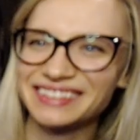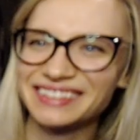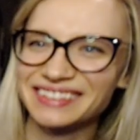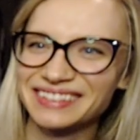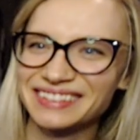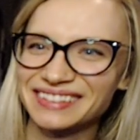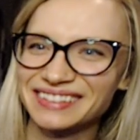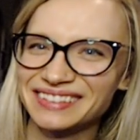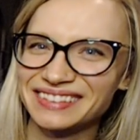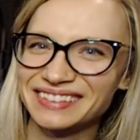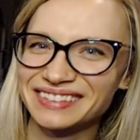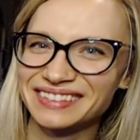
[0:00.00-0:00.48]

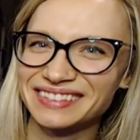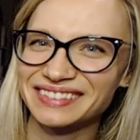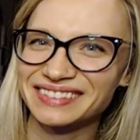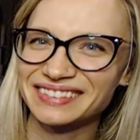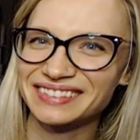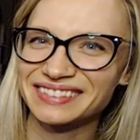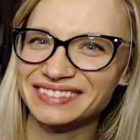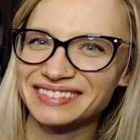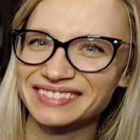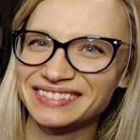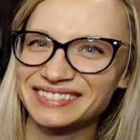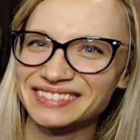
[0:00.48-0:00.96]

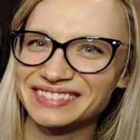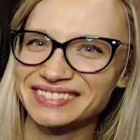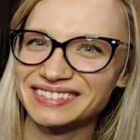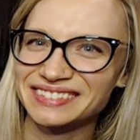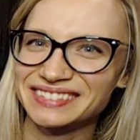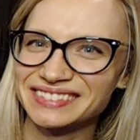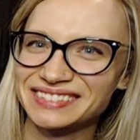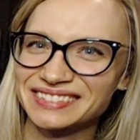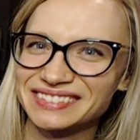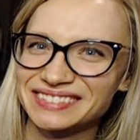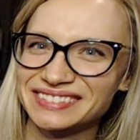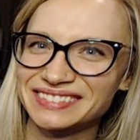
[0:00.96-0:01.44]

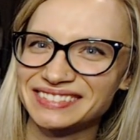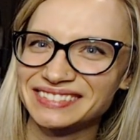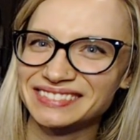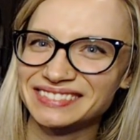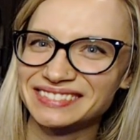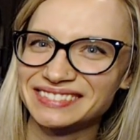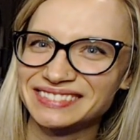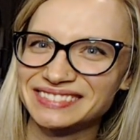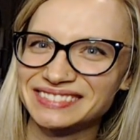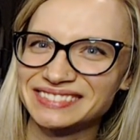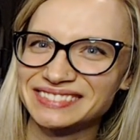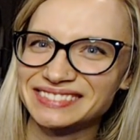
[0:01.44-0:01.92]

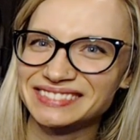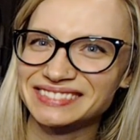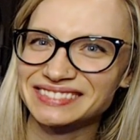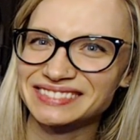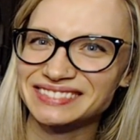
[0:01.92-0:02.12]
No words are spoken by the person on screen.